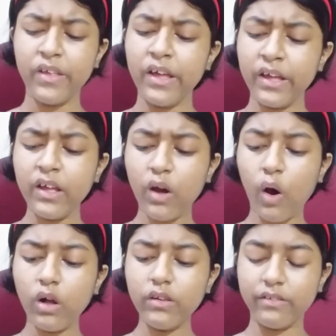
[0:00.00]
He
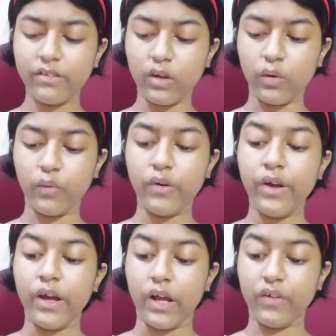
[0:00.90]
also
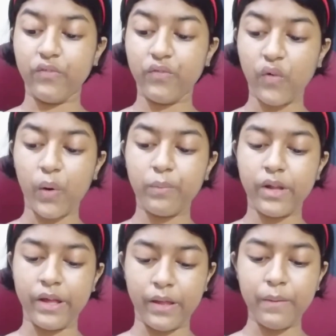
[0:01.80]
informed
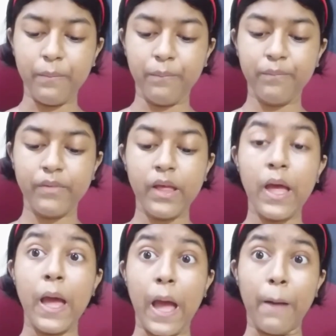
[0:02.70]
him
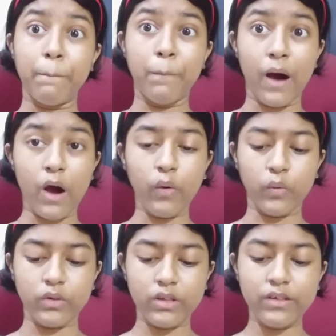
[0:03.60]

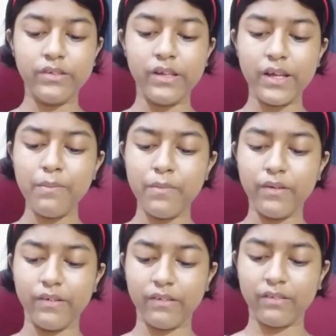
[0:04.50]
about the
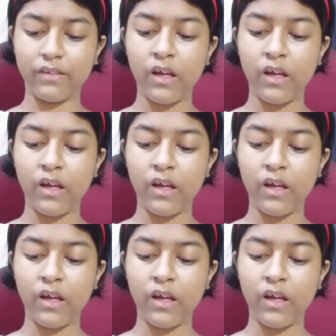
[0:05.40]
demerits